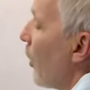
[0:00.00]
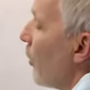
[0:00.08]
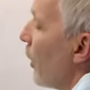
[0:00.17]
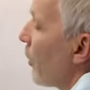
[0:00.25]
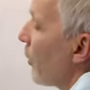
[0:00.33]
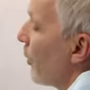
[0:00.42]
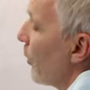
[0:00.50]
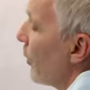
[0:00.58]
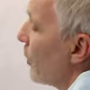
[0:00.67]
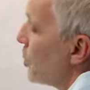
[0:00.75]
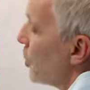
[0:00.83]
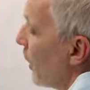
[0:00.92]
the way through
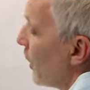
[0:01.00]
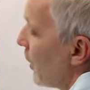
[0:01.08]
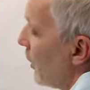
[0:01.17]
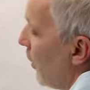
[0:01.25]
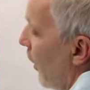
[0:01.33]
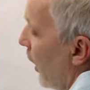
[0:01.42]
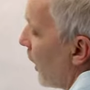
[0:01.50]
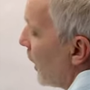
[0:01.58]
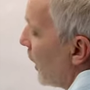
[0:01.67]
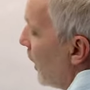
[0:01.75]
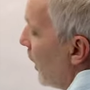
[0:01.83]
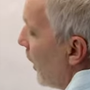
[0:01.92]
the jointed
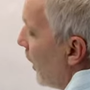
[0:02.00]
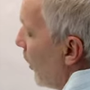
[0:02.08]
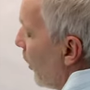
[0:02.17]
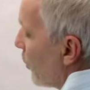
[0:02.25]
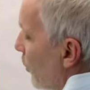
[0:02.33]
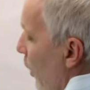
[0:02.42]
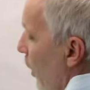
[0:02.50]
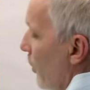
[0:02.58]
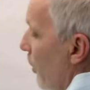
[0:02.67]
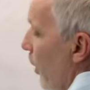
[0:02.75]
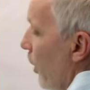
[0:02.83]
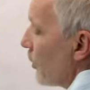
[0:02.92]
body, those are our
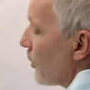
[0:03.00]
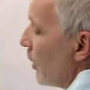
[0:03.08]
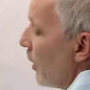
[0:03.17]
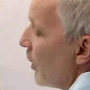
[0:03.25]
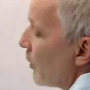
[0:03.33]
parts.